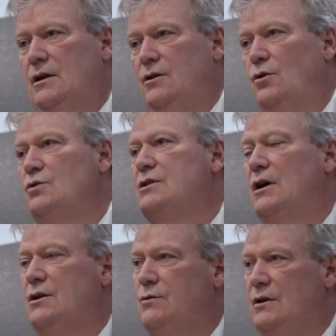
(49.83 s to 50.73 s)
in those
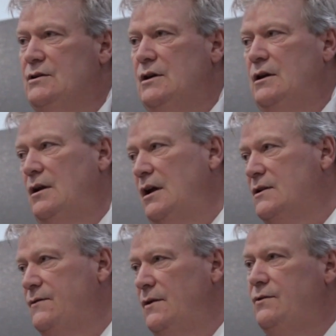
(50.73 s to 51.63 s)
countries in the
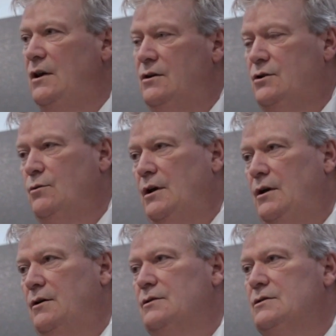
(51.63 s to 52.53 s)
next 15 to
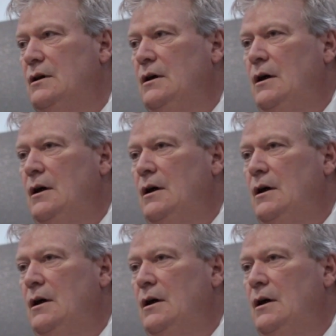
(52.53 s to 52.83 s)
20 years.